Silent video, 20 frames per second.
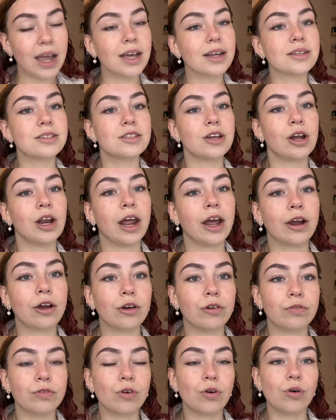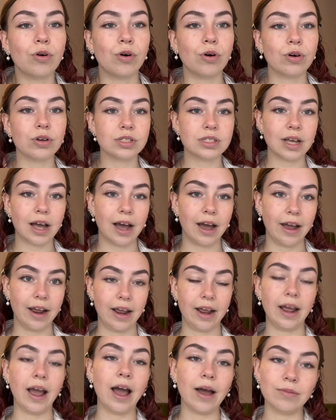and so like of course
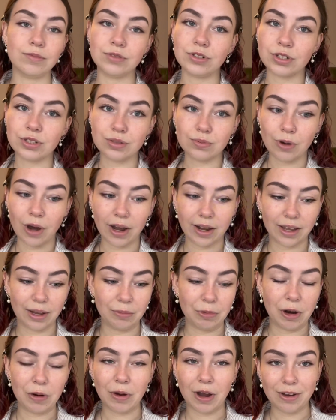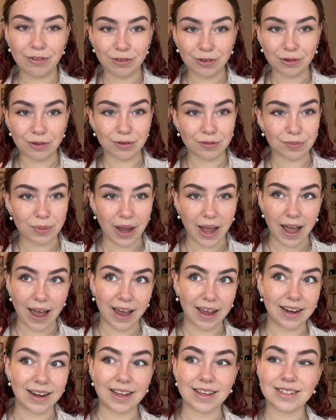I am just working my way through all of my
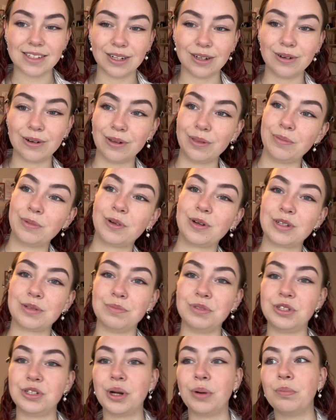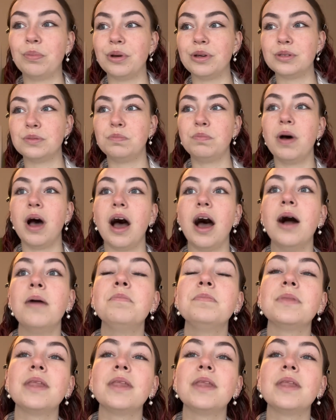hand knits and calling them Christmas jumpers, but